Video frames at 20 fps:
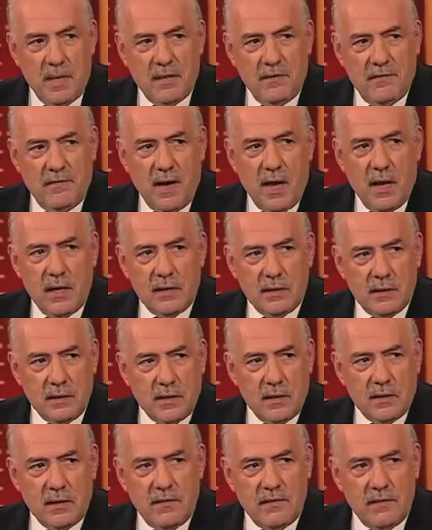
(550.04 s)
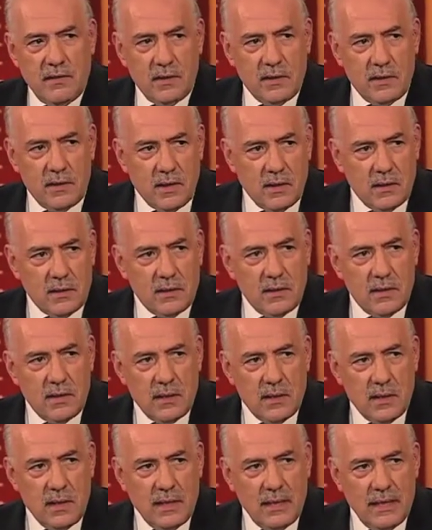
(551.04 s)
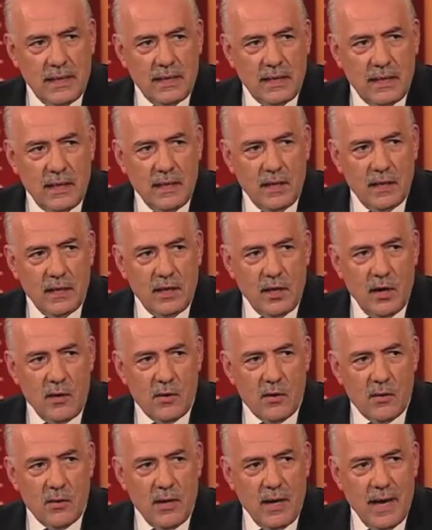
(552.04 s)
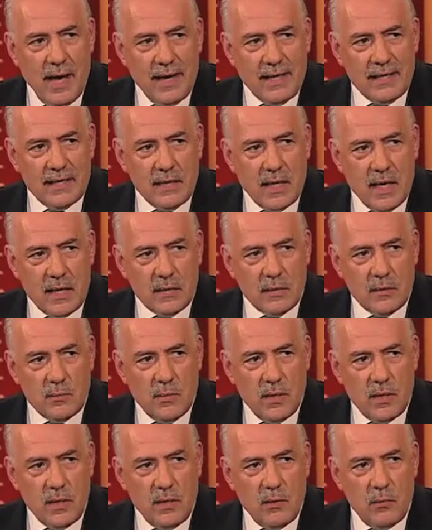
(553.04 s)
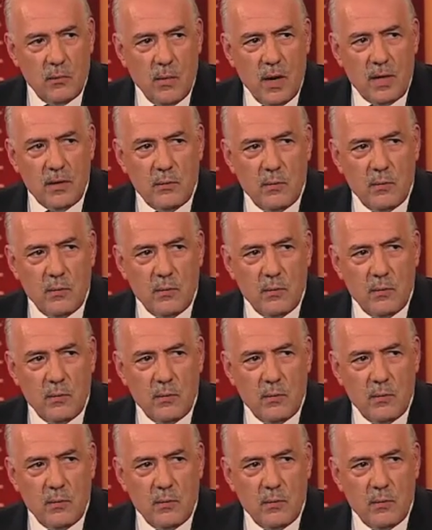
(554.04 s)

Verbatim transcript: the violence as if it's just a, a little local excess, when in one